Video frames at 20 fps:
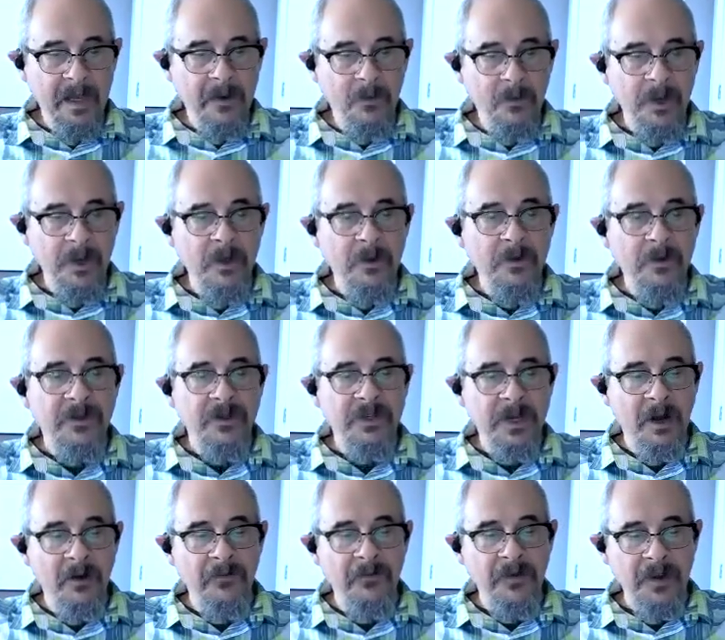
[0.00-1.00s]
We use
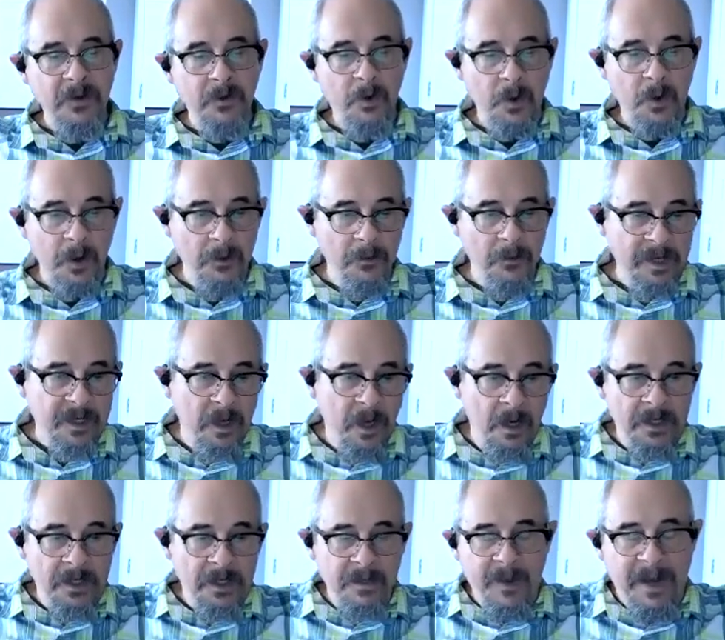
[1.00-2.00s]
self-inquiry. We
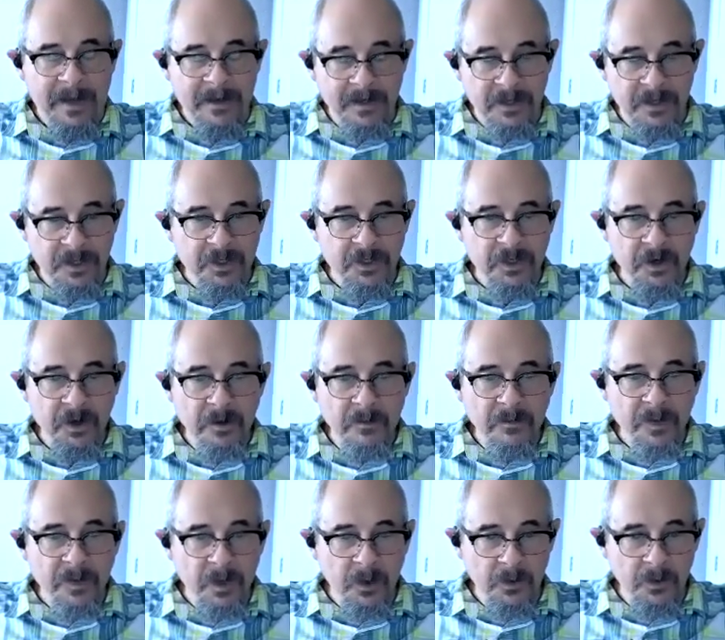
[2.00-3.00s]
talked about
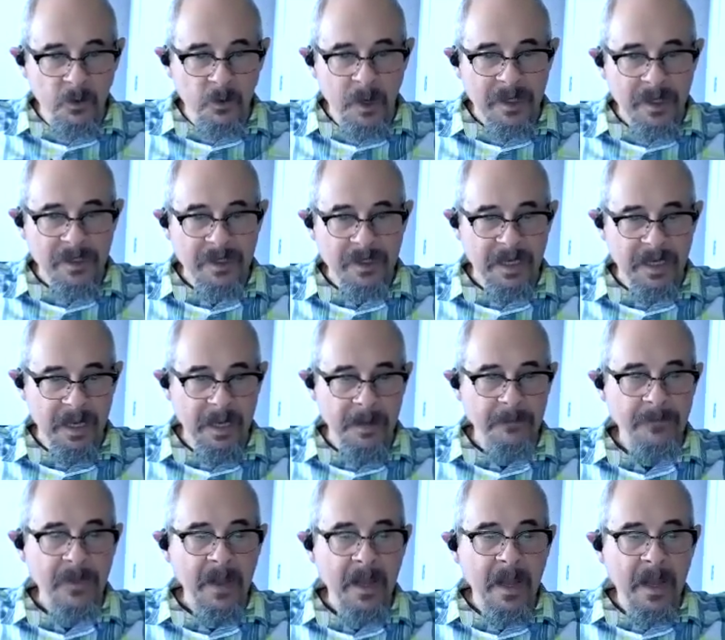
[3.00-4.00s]
discernment on Wednesday,
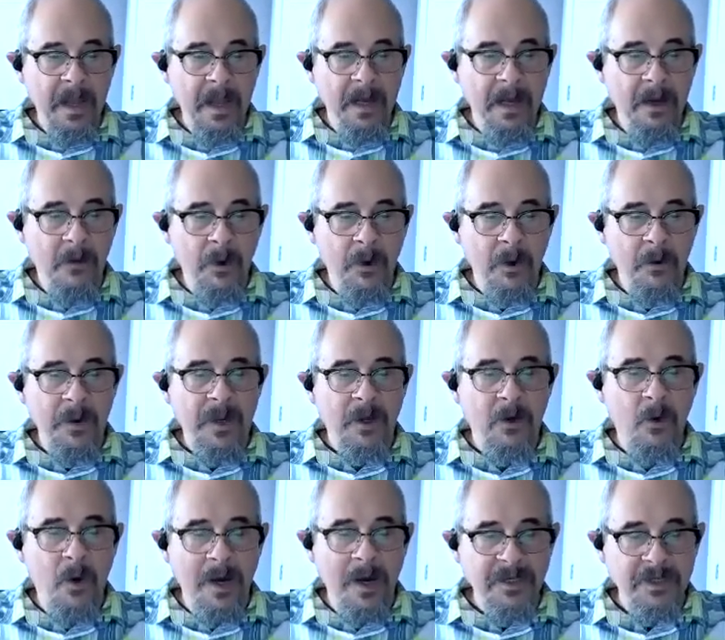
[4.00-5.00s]
where we
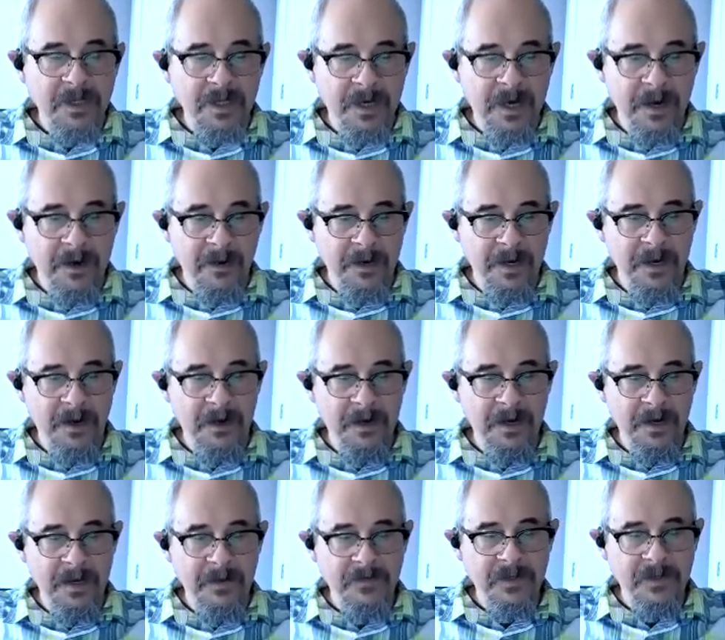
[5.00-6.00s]
question our
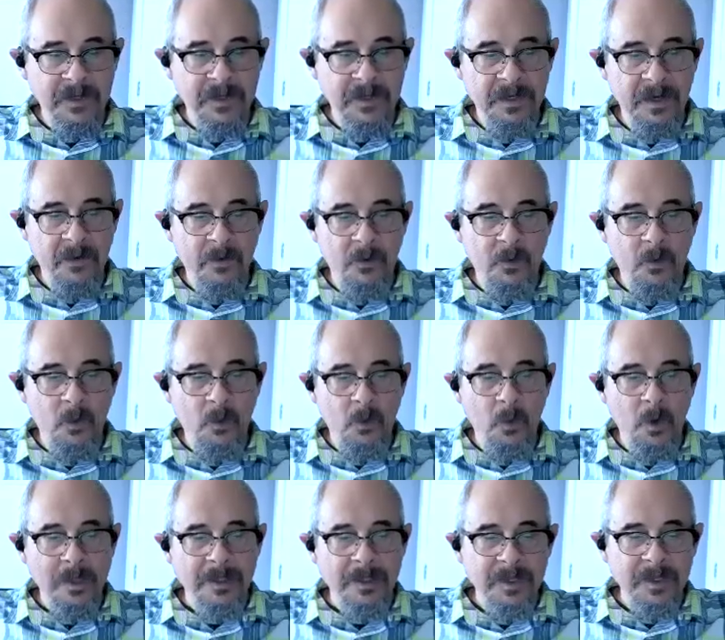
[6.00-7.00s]
narratives. You know,
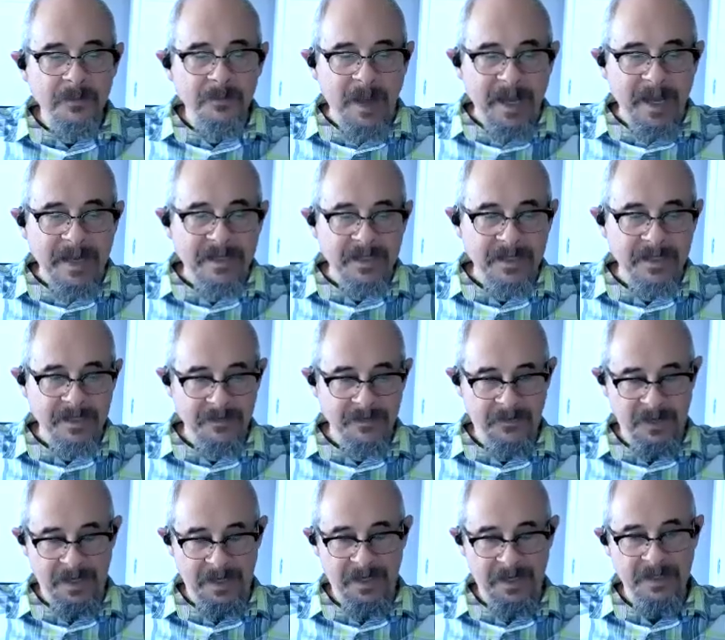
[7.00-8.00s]
what's the basis of
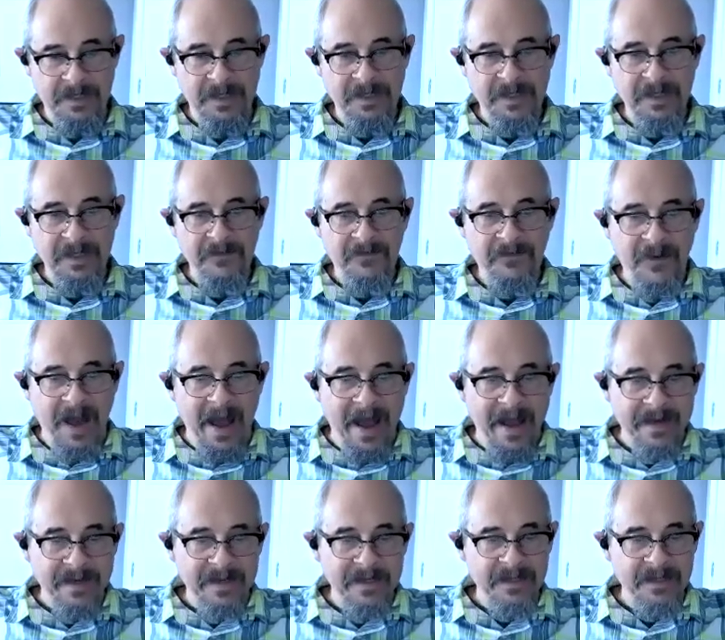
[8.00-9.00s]
this? Is it
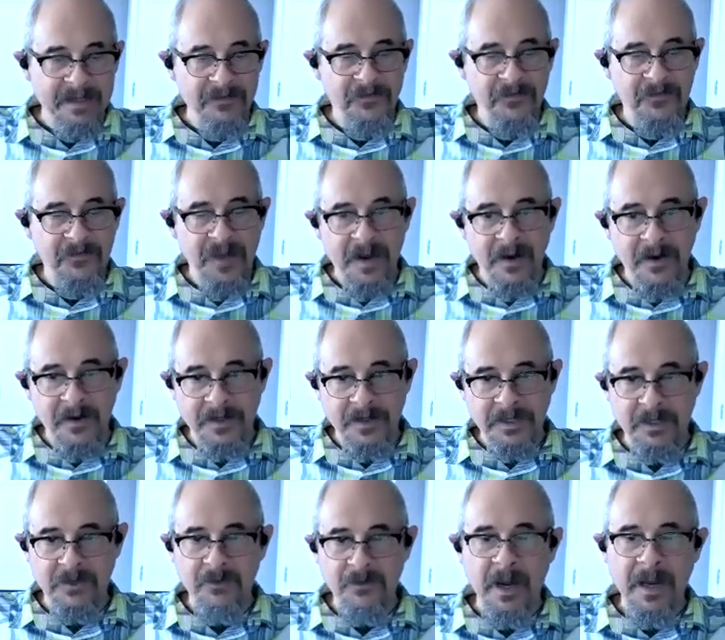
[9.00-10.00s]
fact? Is it fear? Is
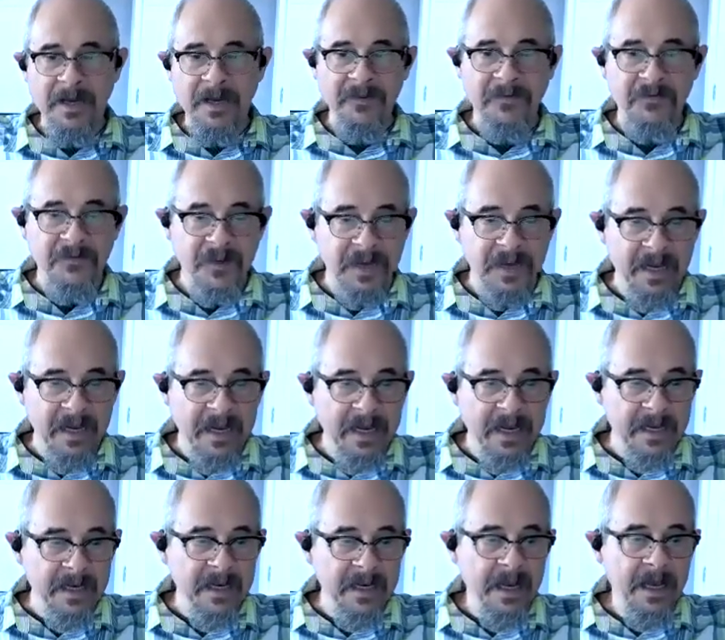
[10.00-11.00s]
it trying to fit
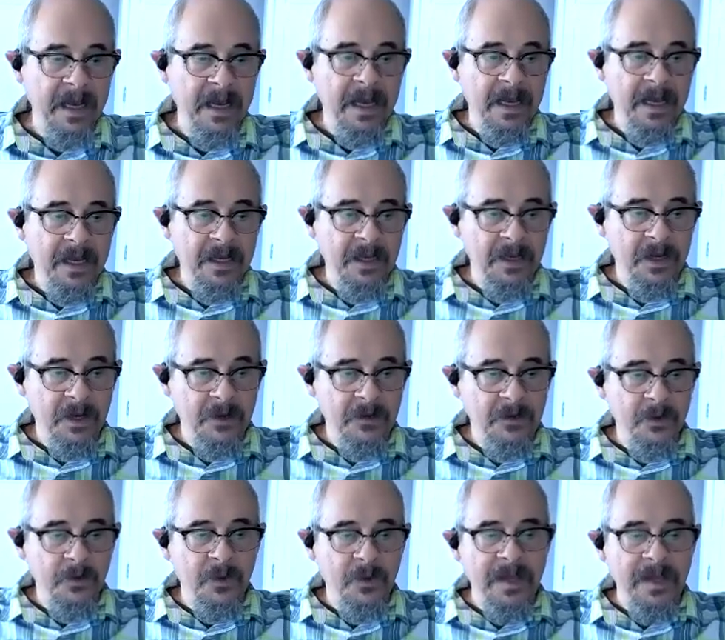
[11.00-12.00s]
in? You know,
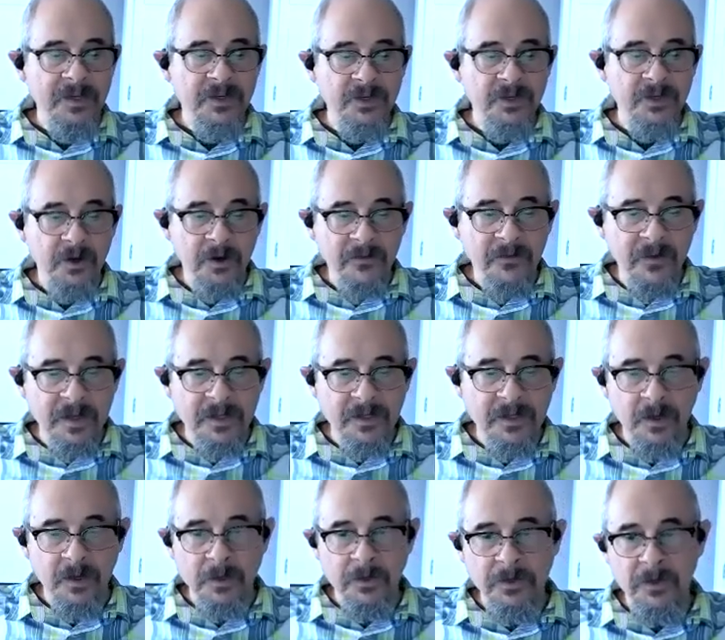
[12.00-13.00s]
do they serve
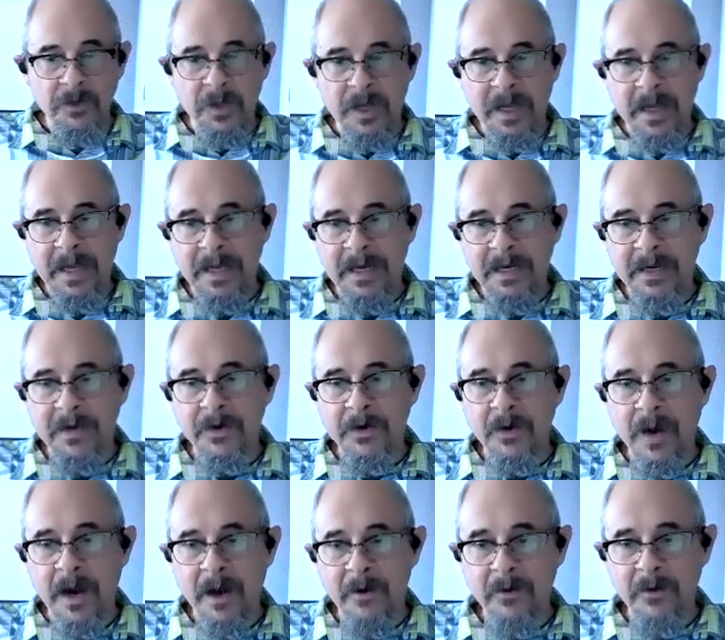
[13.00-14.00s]
us or do they
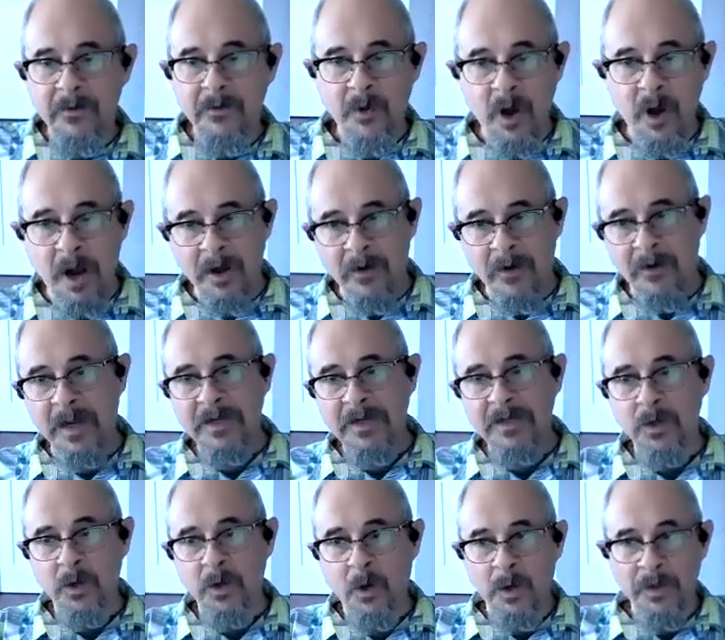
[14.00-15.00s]
hinder our
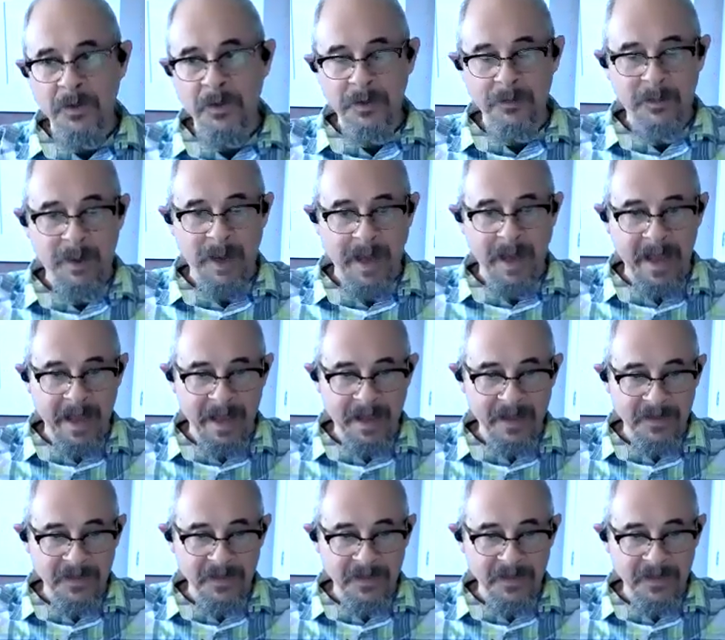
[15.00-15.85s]
progress on the path?